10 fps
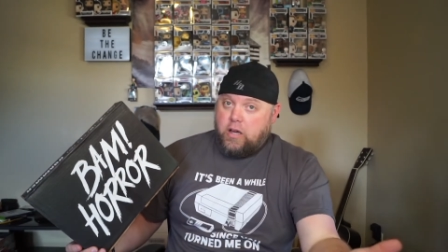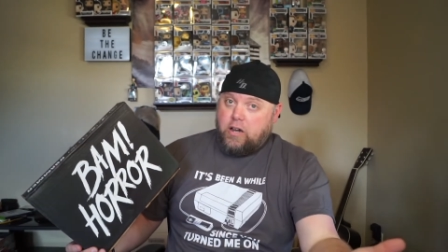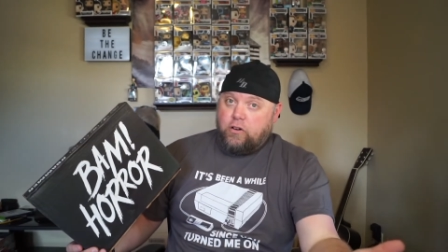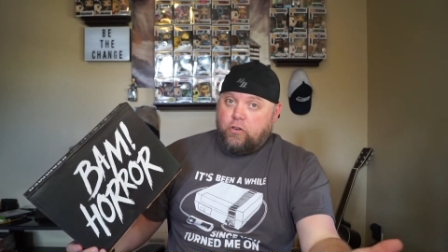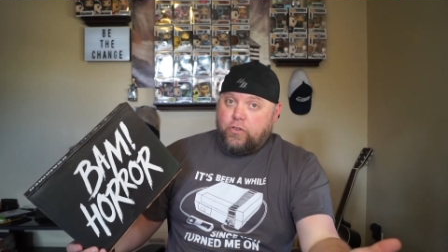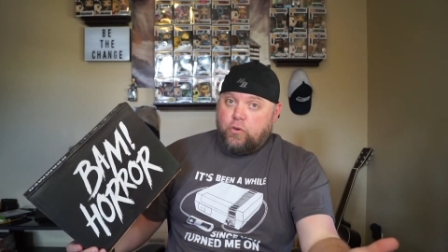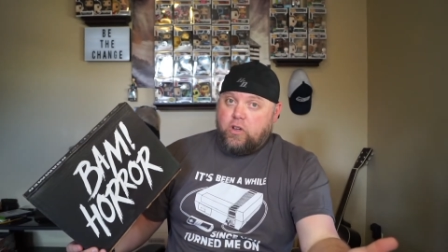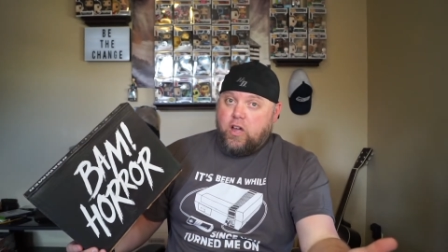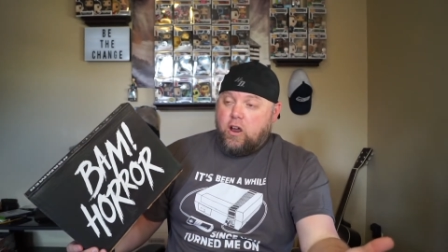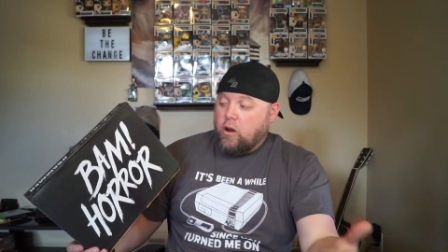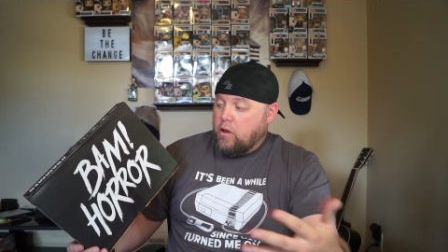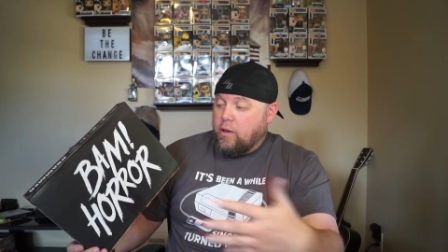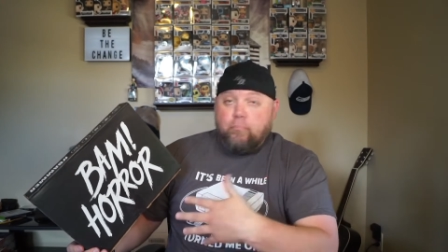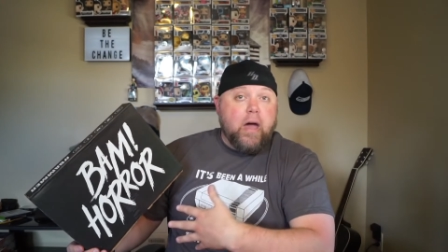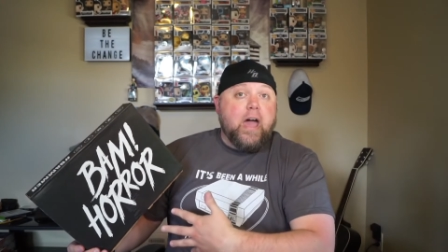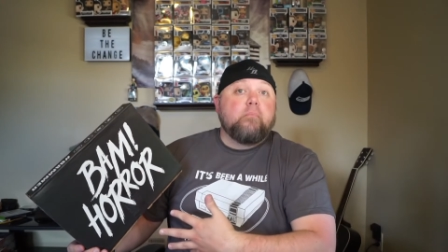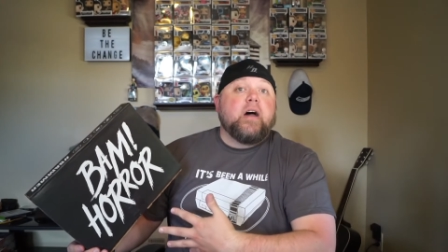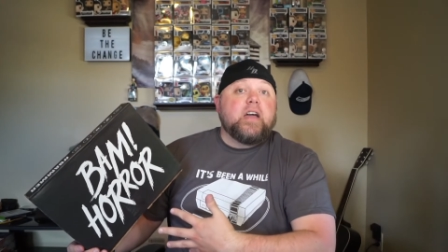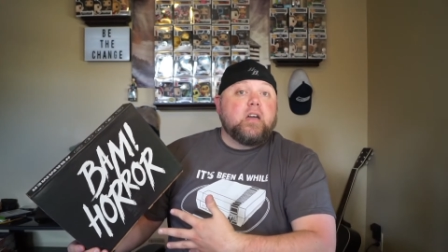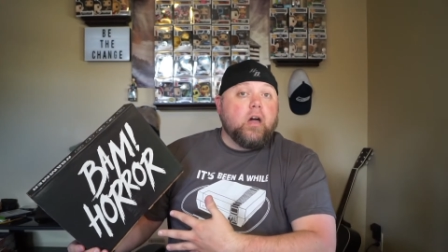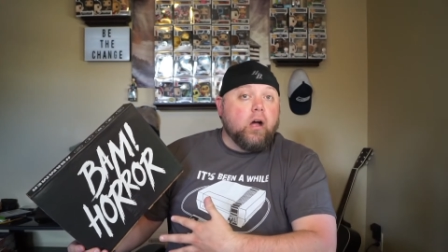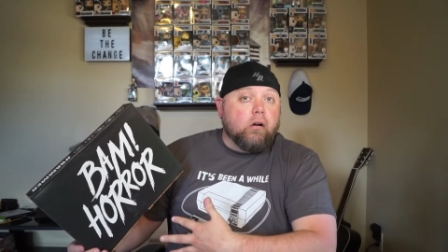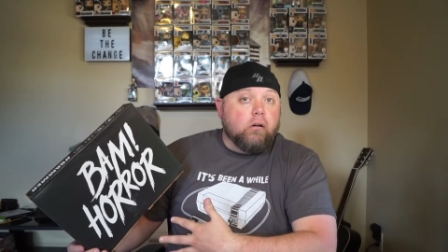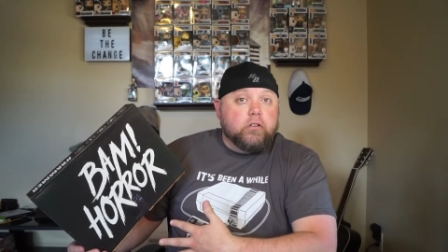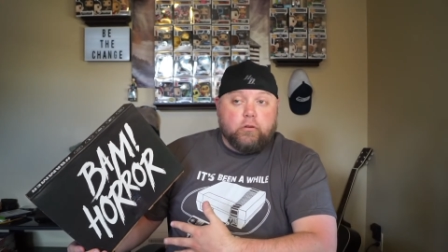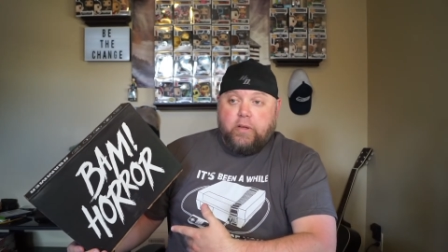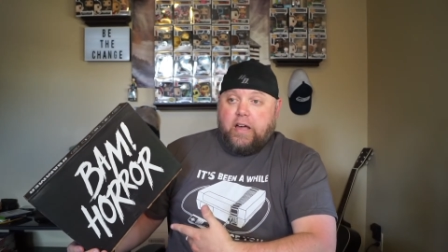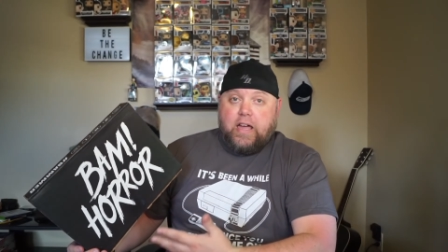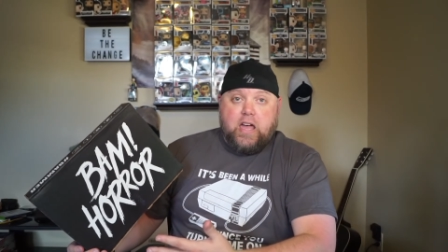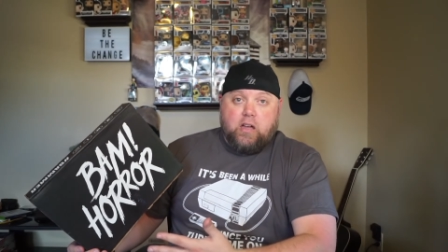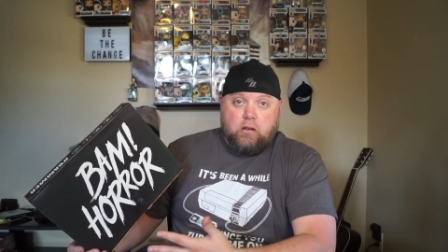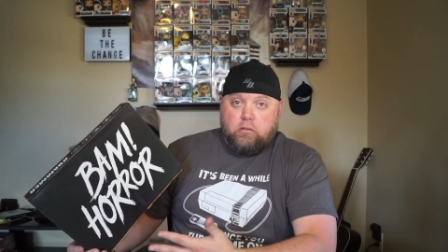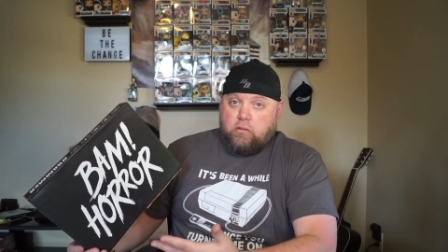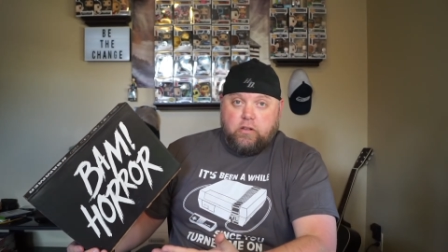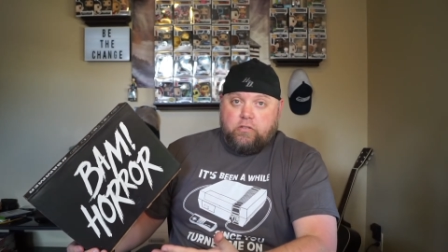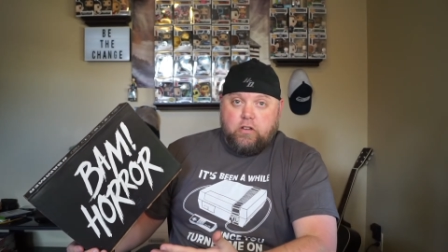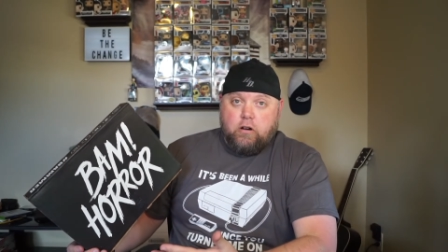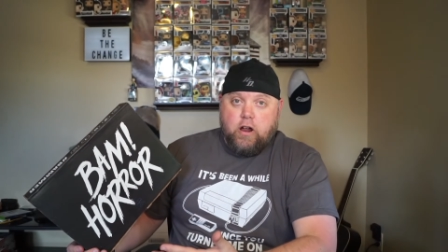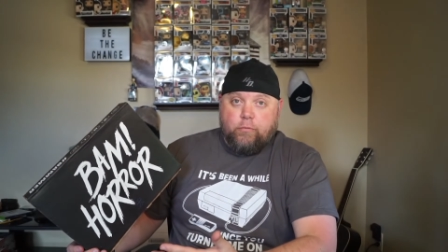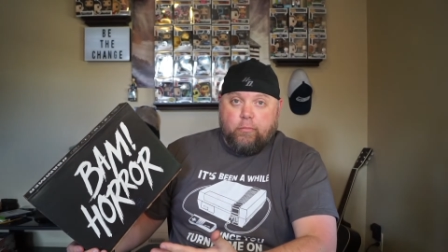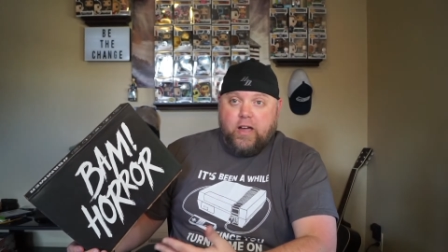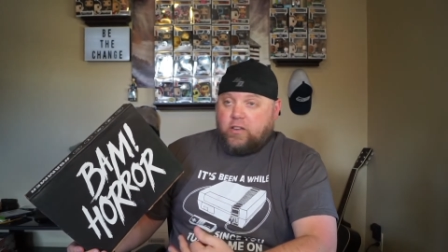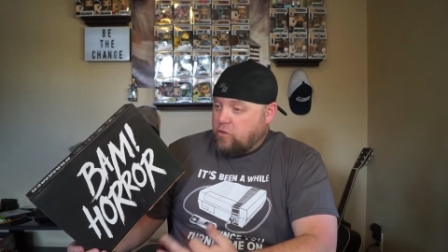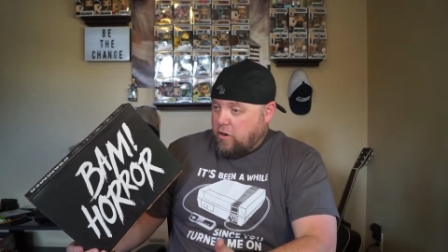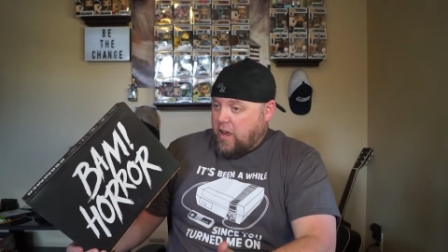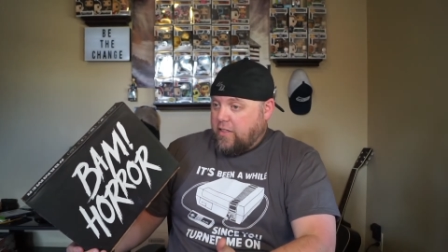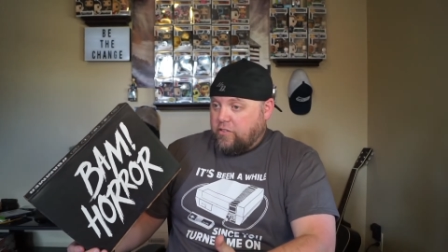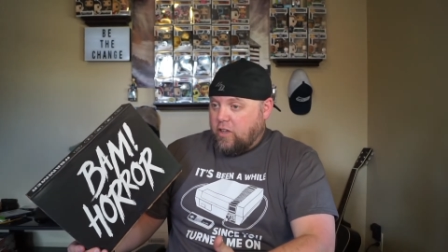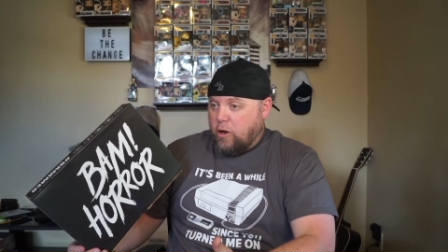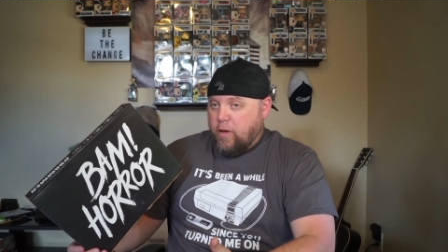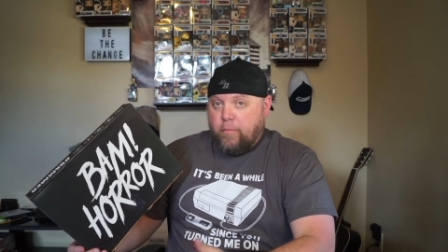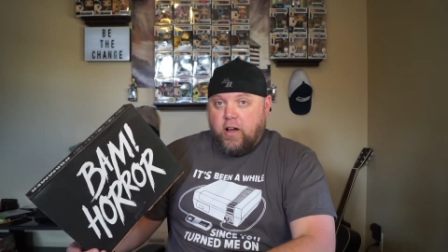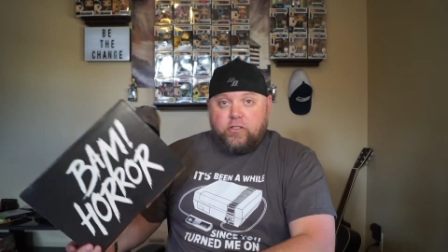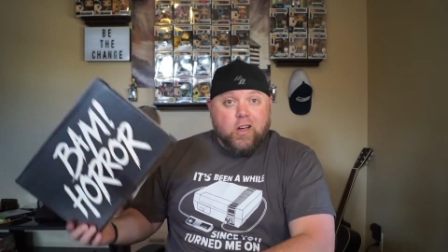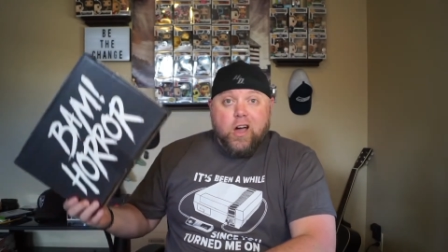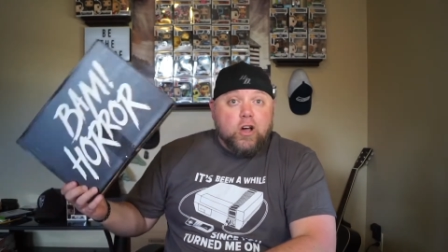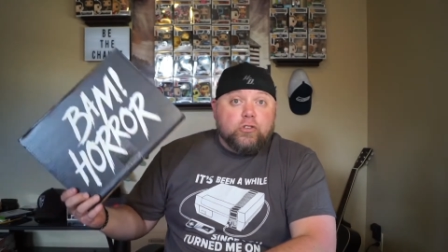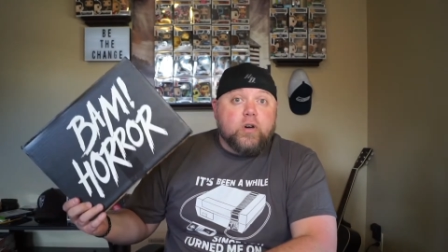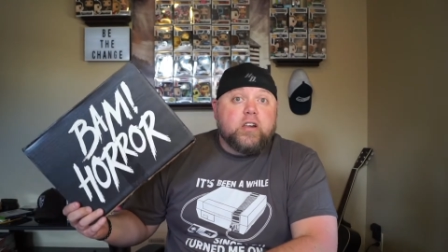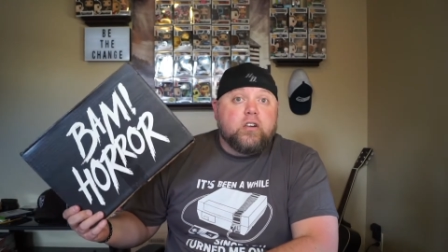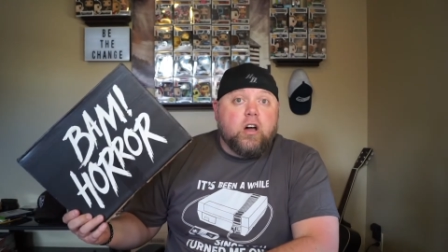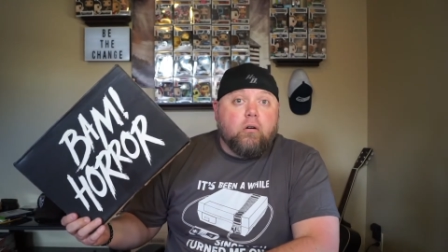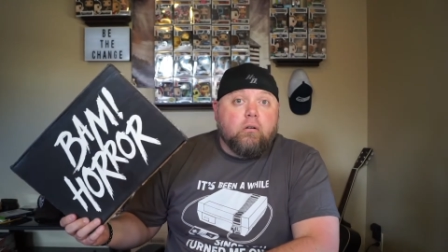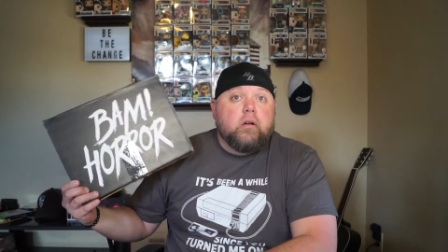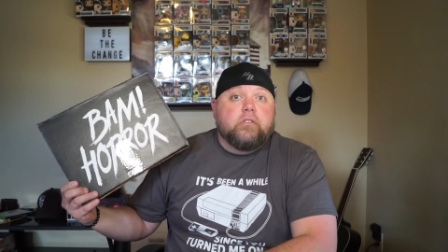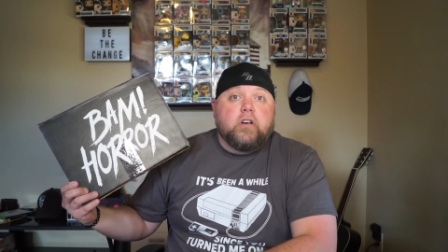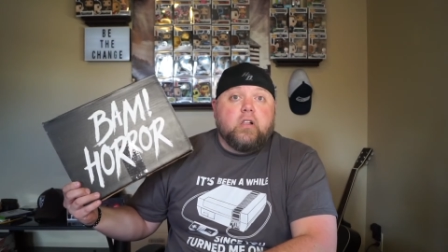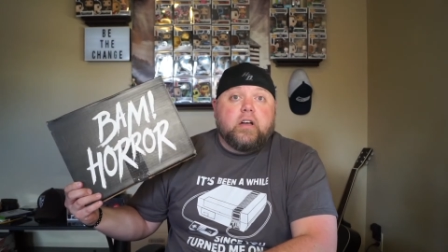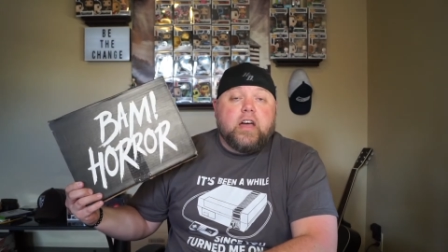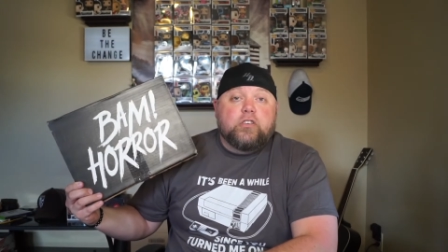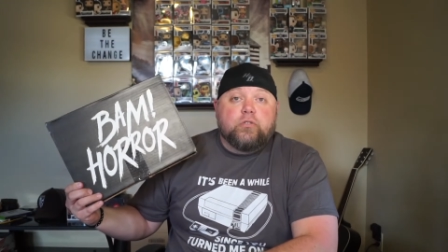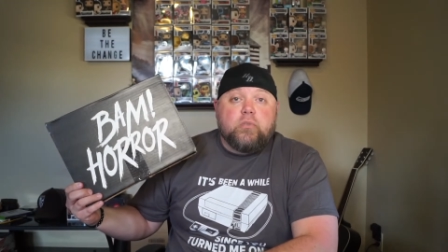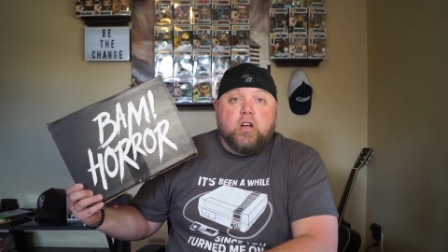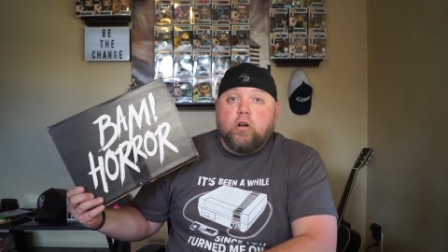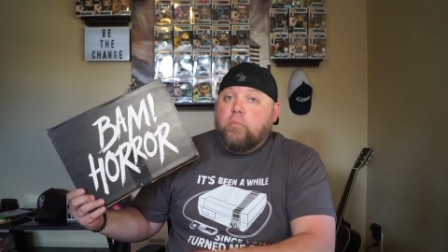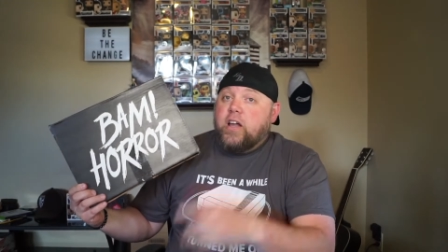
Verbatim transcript: I don't know if you care. Bam might care. Because they'll be like, hey, that's not our April box. Or hey, that's not our May box. So I don't know. It's all a guess from here.